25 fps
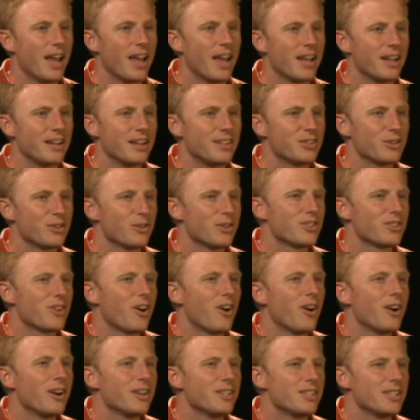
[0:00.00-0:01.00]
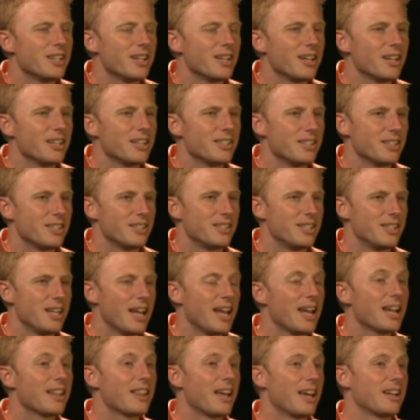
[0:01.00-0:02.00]
And so it's hard to
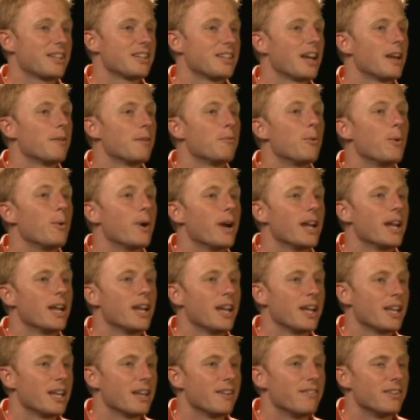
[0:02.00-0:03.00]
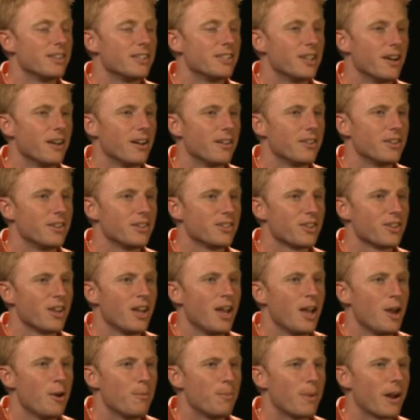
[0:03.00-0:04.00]
take that time away and give it to others.
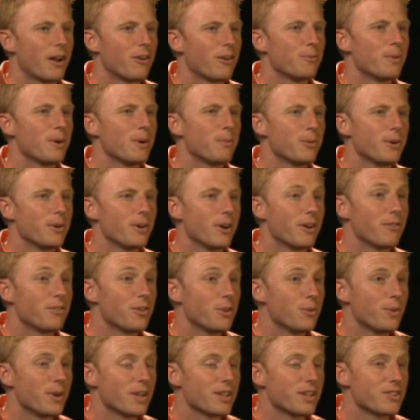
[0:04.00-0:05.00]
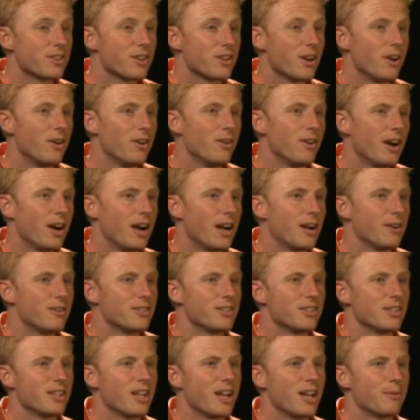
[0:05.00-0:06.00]
But I remember a few weeks ago, I
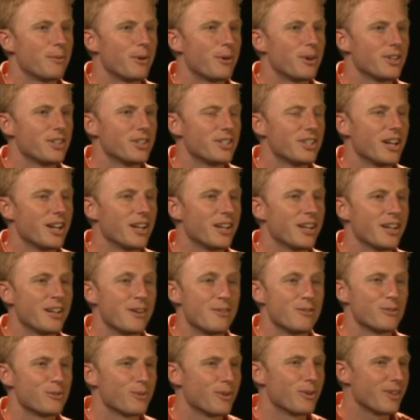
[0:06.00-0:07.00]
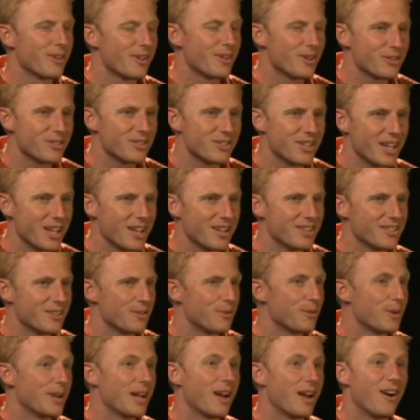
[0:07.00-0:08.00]
was in the library studying, and it was one of those days
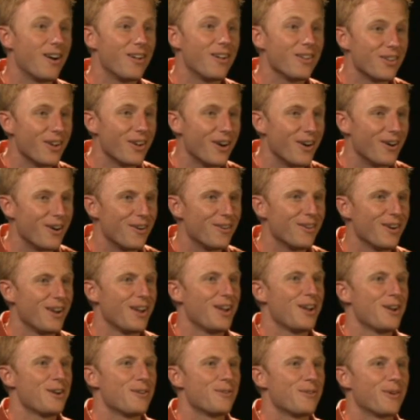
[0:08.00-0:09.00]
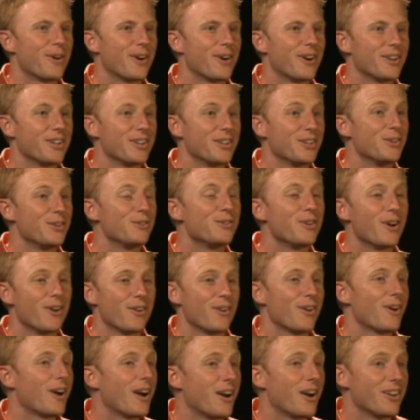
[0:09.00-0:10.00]
that we all know where you
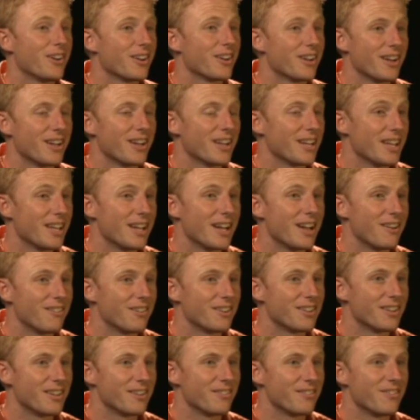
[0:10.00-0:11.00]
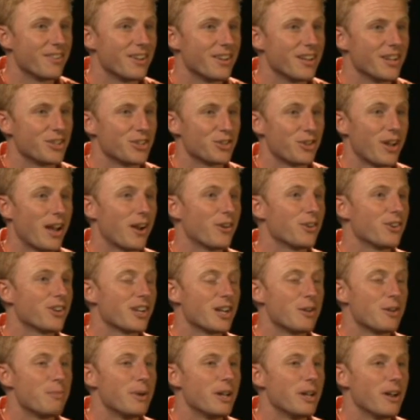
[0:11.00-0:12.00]
don't know how you're going to get everything finished, how
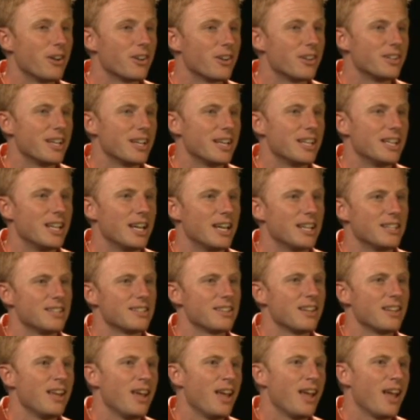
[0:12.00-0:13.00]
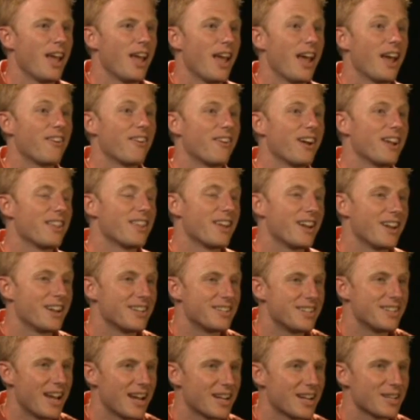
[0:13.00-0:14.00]
you're going to meet all your deadlines. And right then
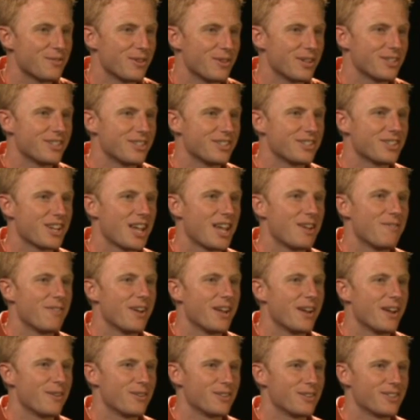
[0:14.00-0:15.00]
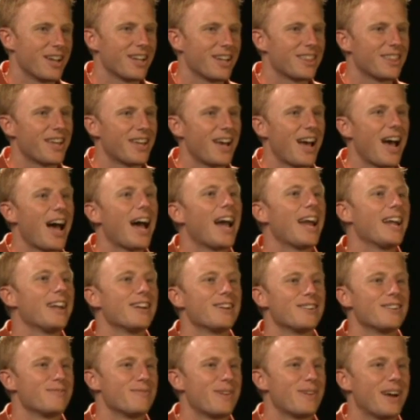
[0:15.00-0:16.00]
a text message came in. It was like the
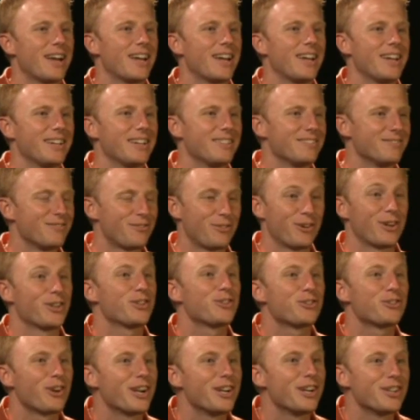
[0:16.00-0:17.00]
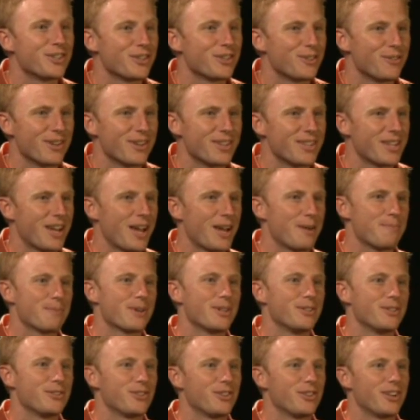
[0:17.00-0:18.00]
height of my frustration with
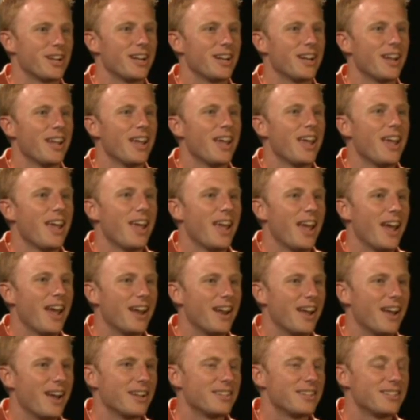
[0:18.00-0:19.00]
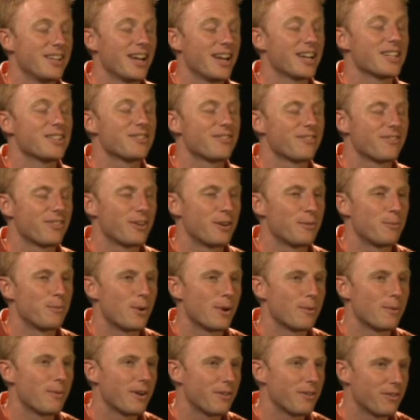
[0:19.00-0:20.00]
time constraint. And a text
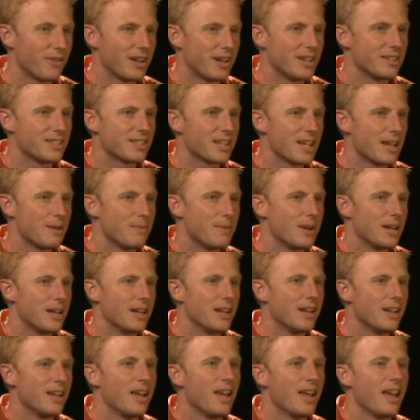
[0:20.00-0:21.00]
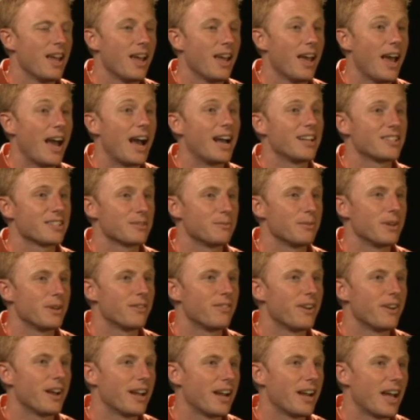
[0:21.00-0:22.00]
from one of my friends came in asking
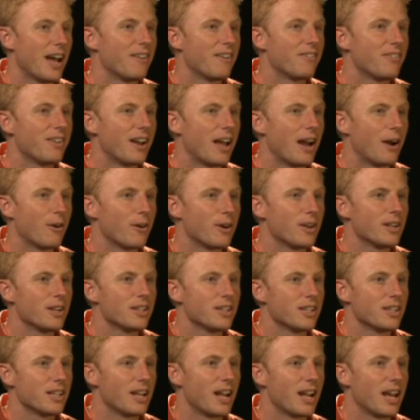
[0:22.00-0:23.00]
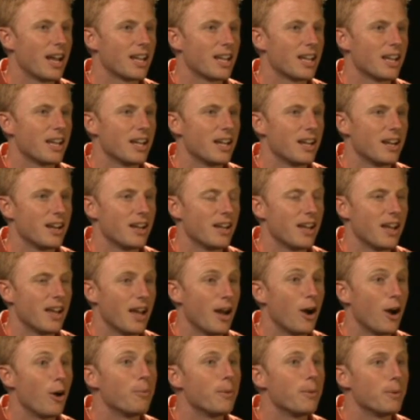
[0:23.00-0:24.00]
me if I had half an hour that I could
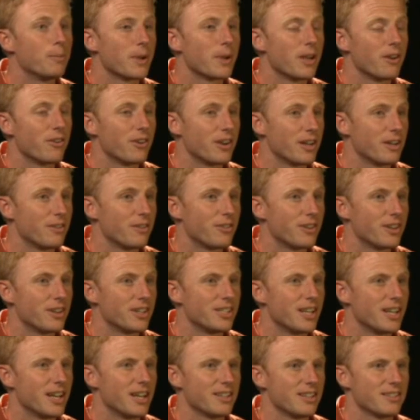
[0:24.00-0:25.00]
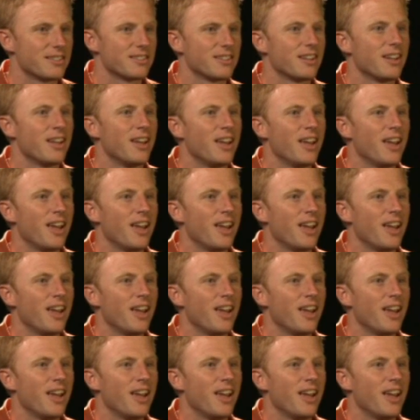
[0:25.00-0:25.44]
help him get ready for a test.